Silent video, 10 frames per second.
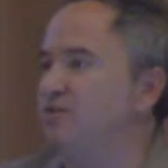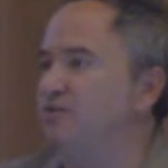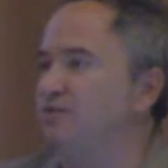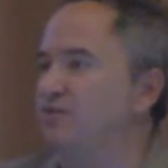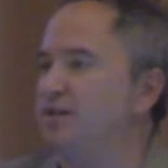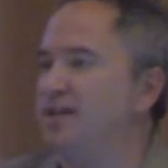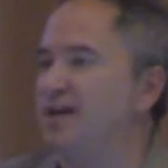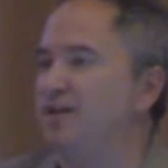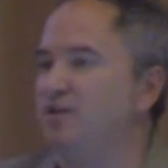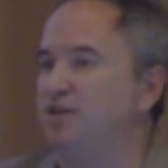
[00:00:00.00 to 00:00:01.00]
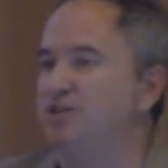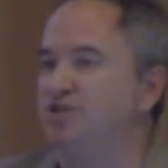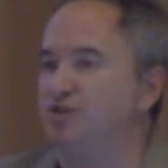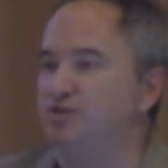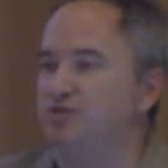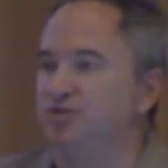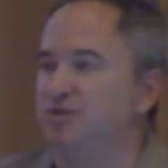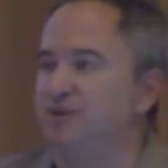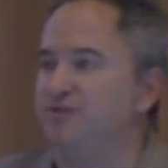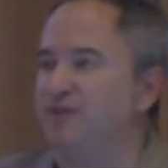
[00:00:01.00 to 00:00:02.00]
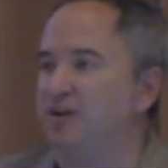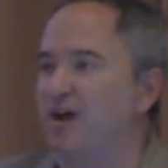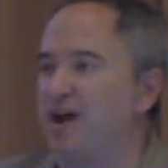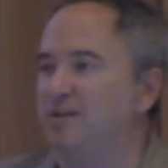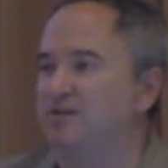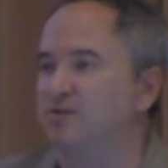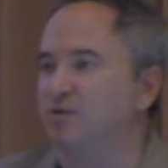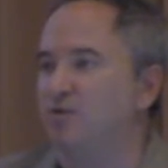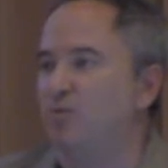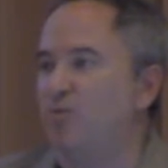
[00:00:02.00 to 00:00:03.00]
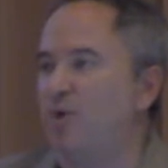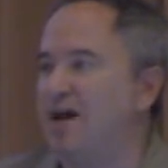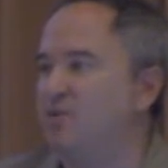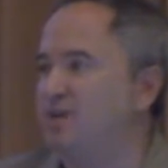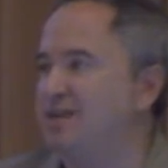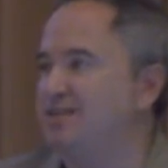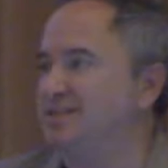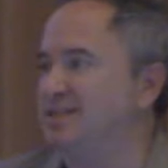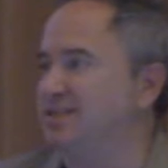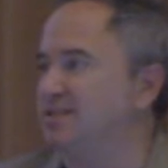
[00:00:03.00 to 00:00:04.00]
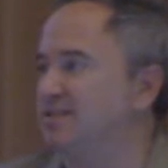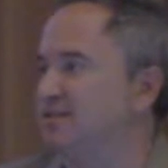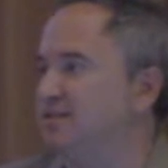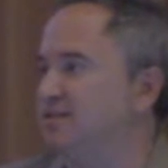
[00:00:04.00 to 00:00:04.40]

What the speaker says: you've really got to look at your user and figure out, why do we exist?